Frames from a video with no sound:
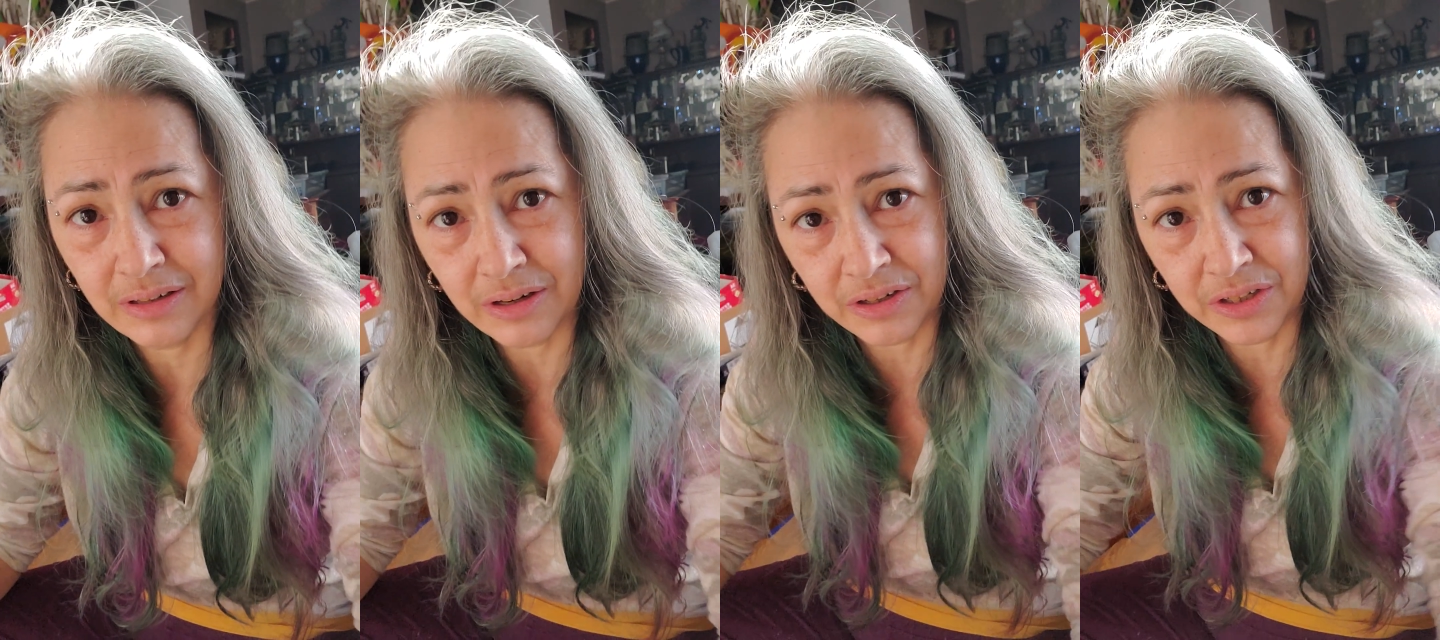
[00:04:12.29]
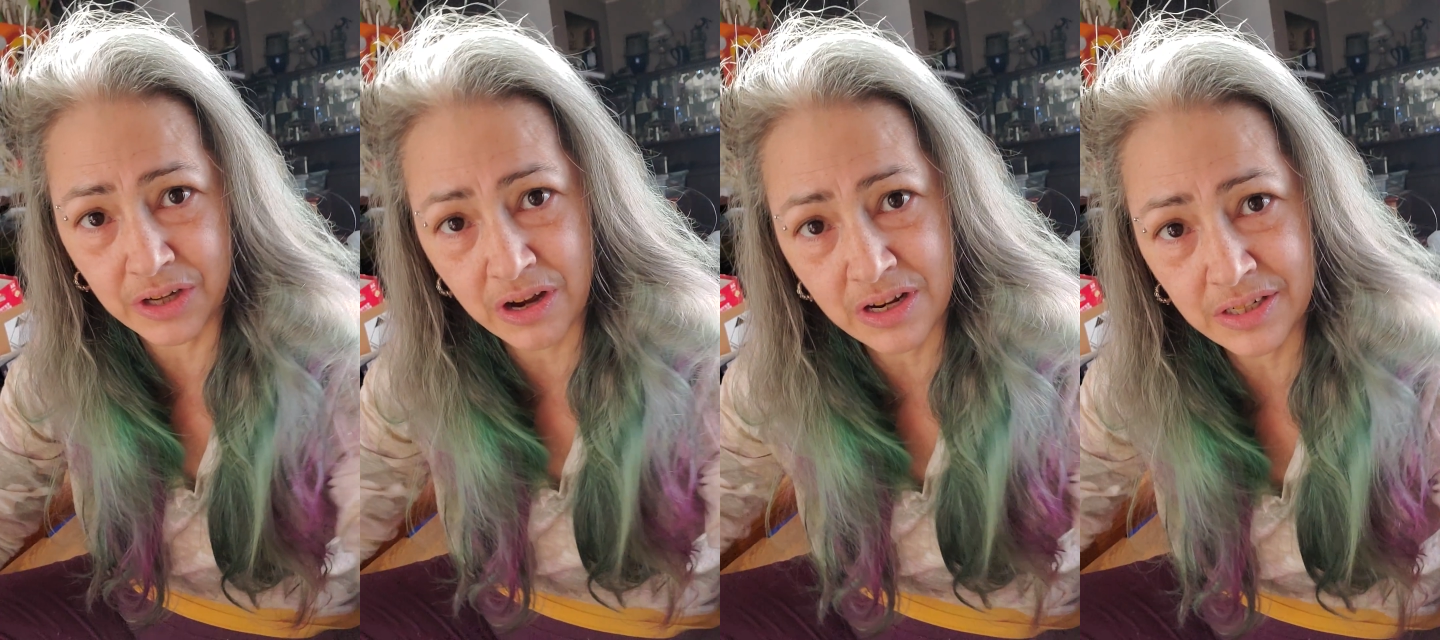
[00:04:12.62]
our
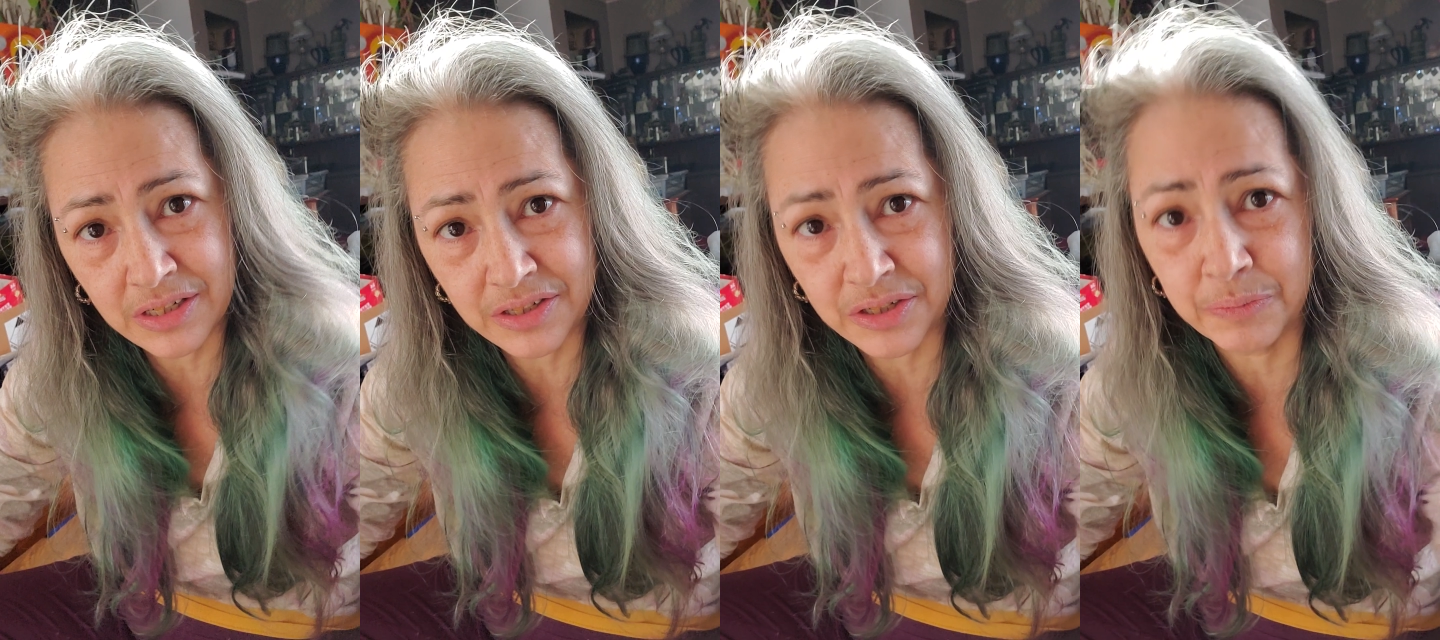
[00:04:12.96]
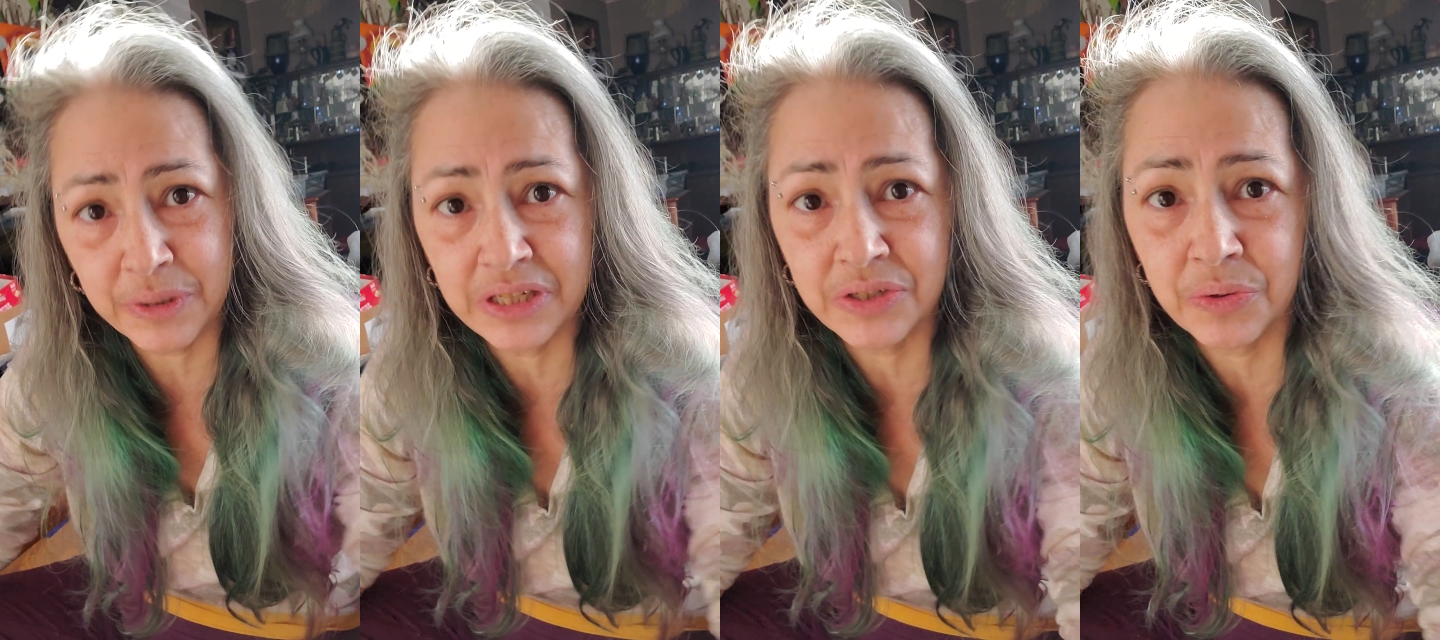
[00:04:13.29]
continents are
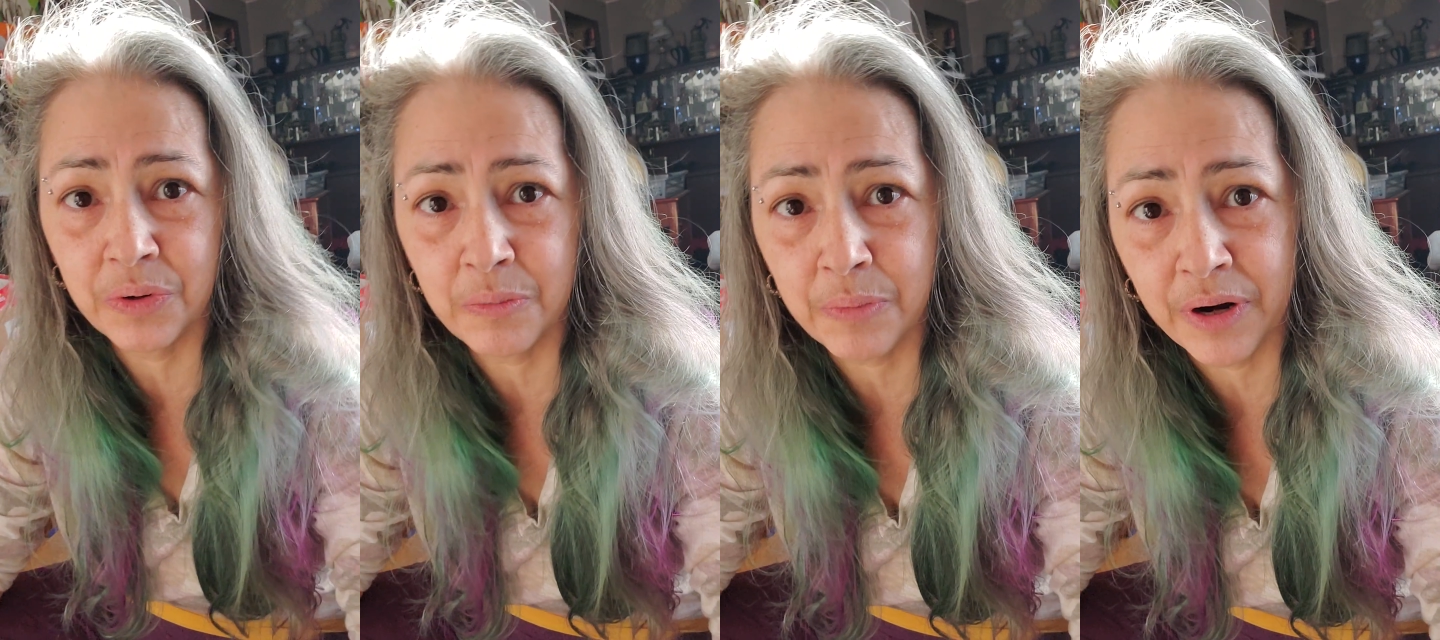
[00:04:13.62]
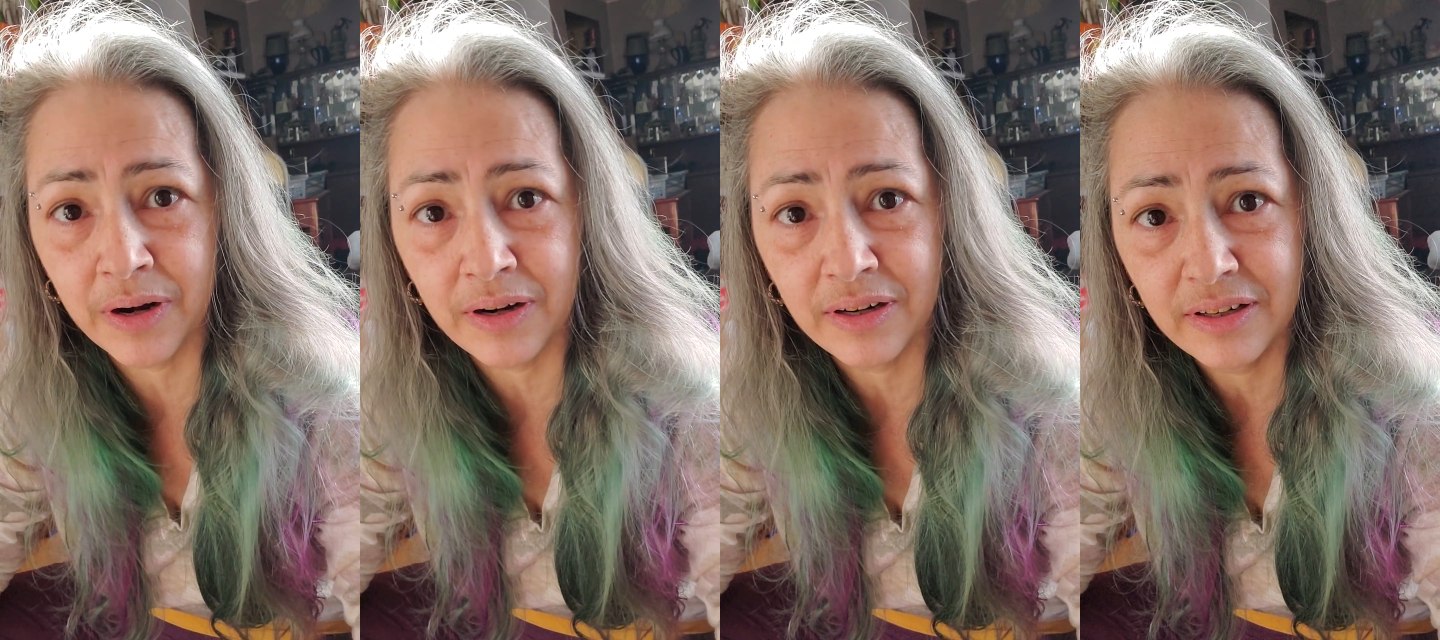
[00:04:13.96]
being torn
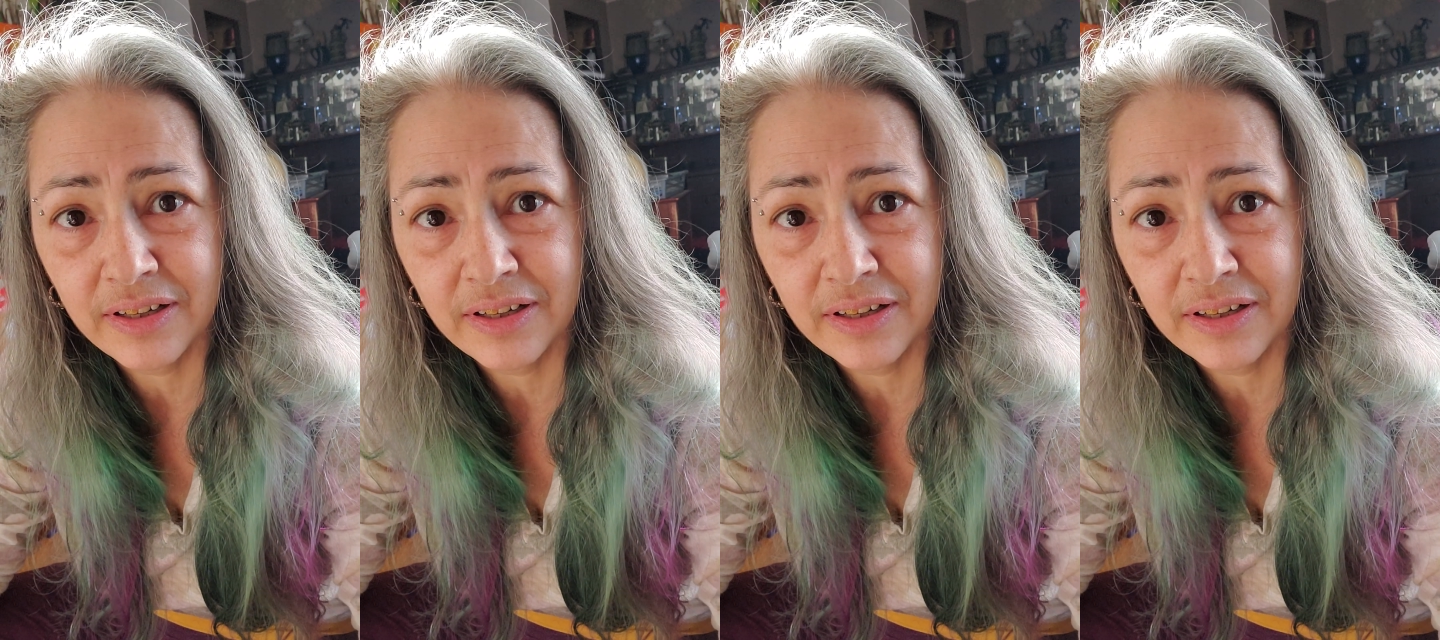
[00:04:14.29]
apart.